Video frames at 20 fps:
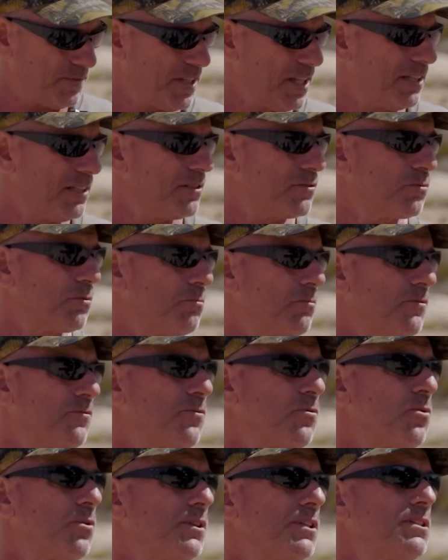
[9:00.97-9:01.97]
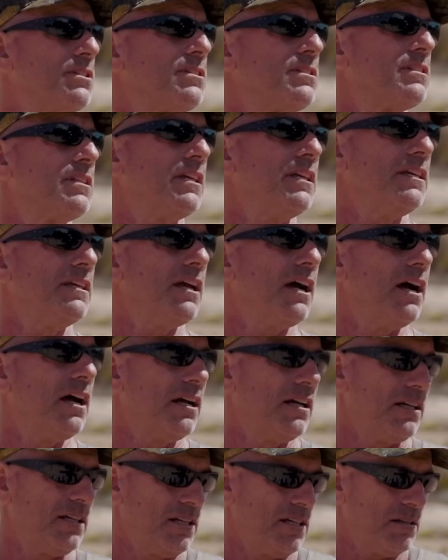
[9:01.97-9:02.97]
done this one before. This is the, uh,
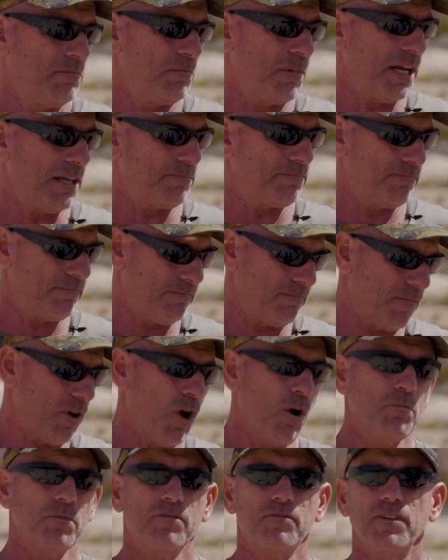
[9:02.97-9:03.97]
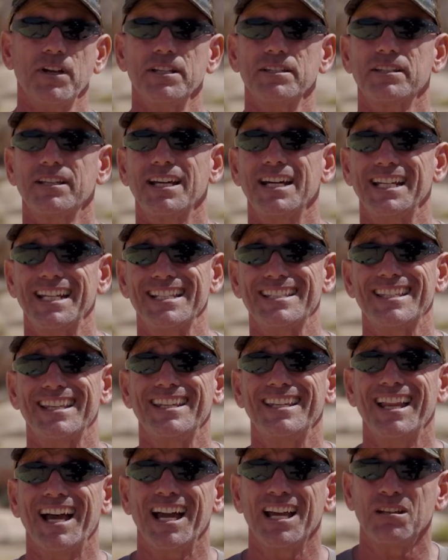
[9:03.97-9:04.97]
my home defense gun. It's
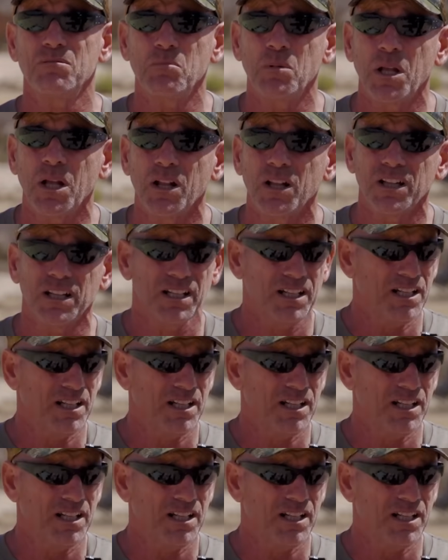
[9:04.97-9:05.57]
in nine mil